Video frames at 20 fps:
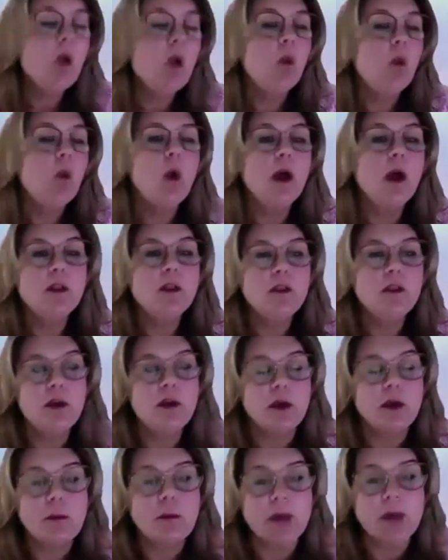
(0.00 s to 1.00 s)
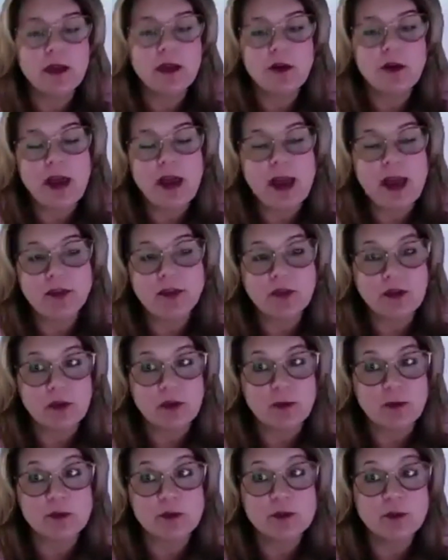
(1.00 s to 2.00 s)
What the minor athlete
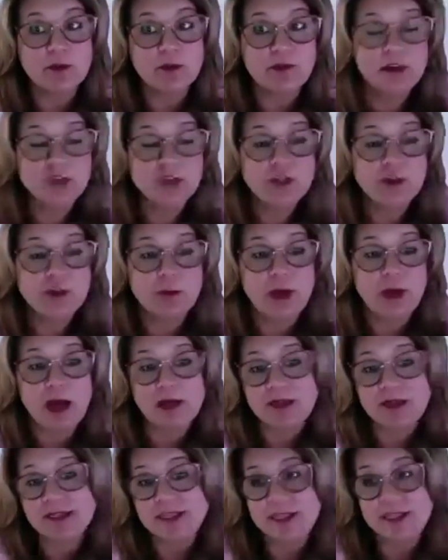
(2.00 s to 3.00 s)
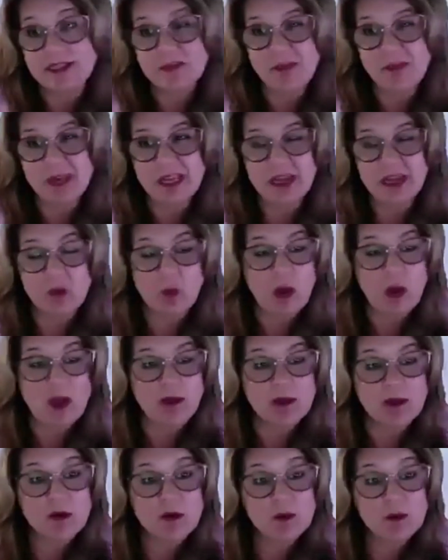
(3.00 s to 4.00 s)
abuse prevention policies mean, why
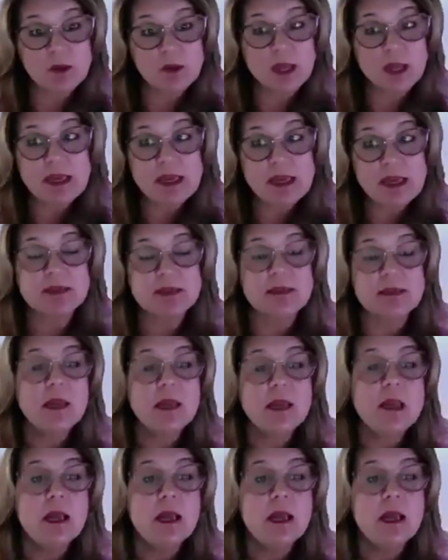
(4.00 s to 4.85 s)
they're in place.